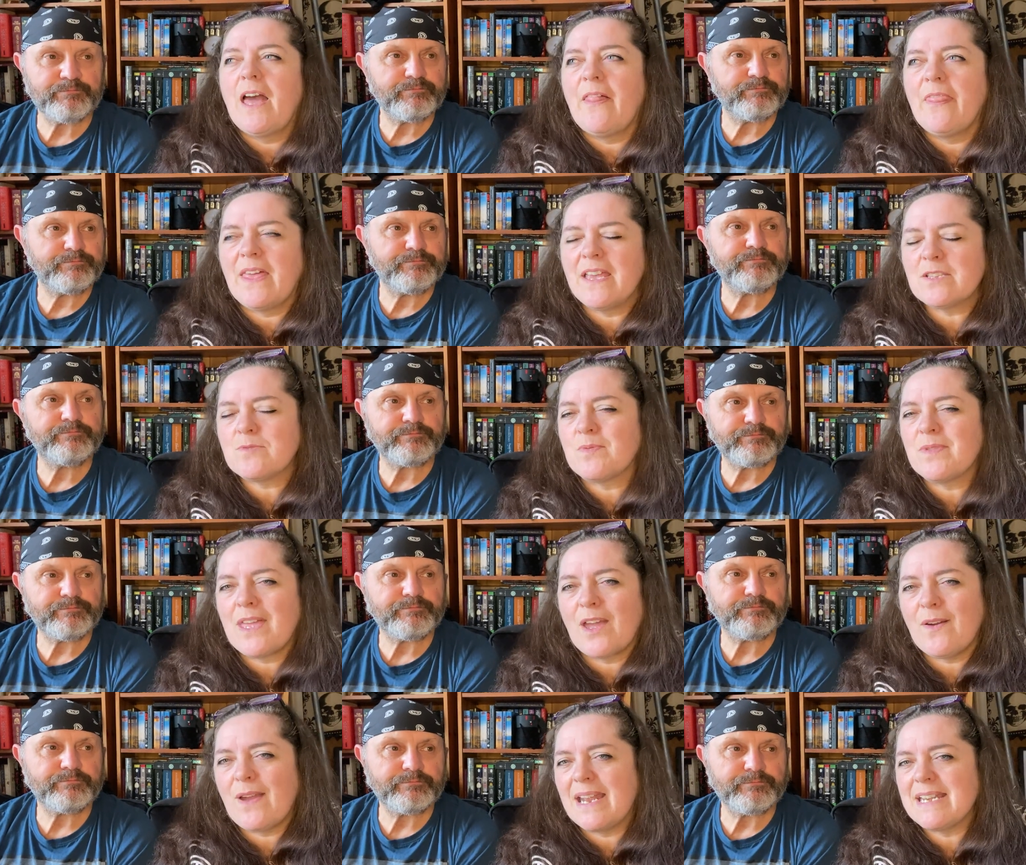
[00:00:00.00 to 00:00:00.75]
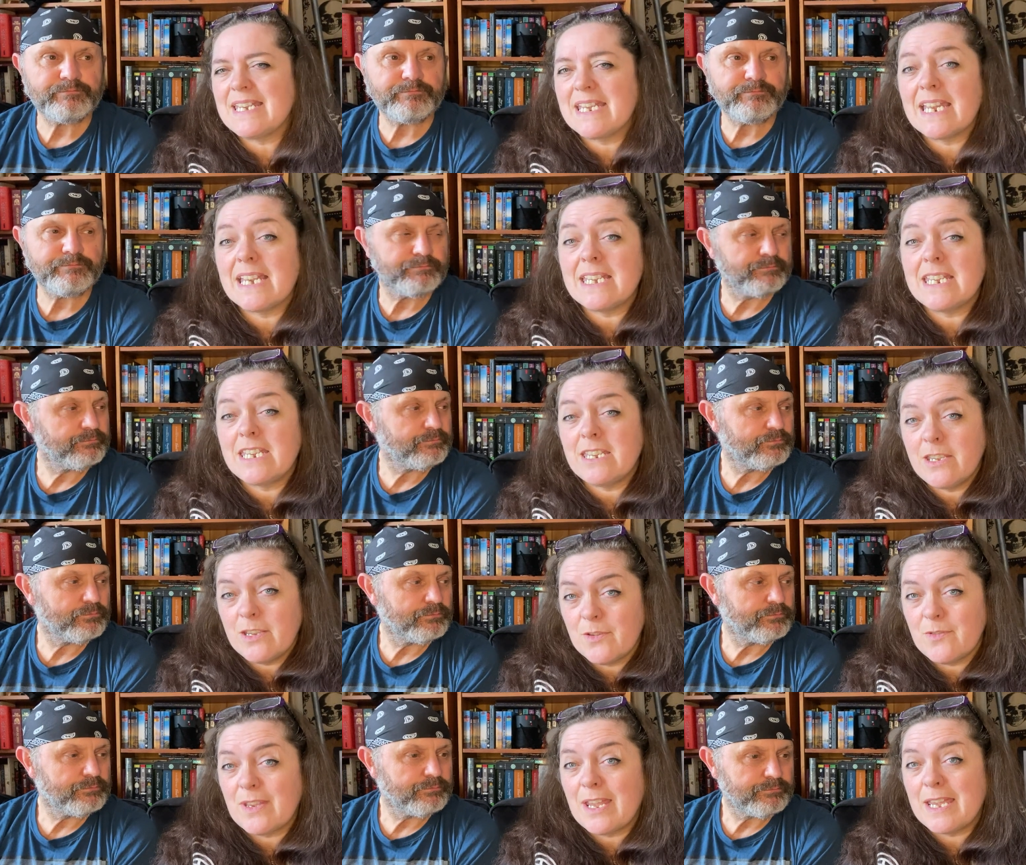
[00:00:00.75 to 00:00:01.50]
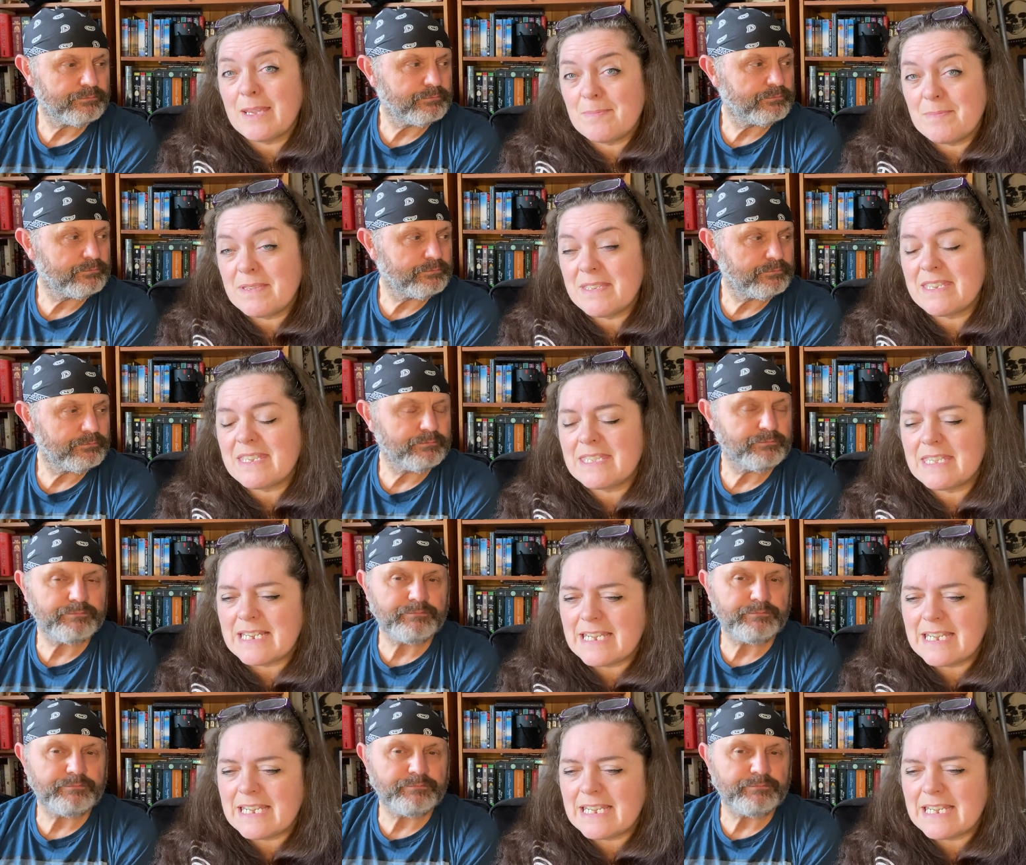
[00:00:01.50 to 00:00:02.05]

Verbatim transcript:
Speaker 1: And that's without adding any new names to the